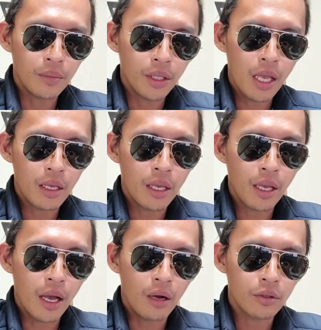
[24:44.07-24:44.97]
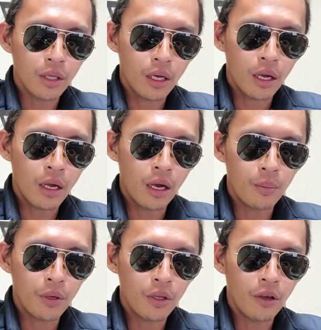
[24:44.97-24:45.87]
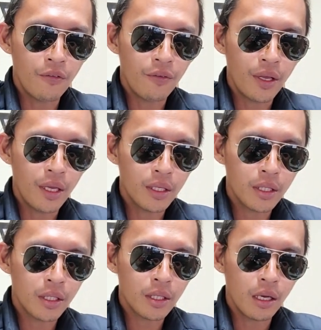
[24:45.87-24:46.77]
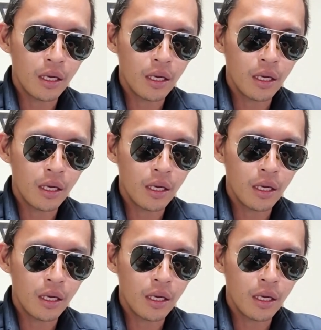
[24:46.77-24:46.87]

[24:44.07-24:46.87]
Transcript: taking out a couple of its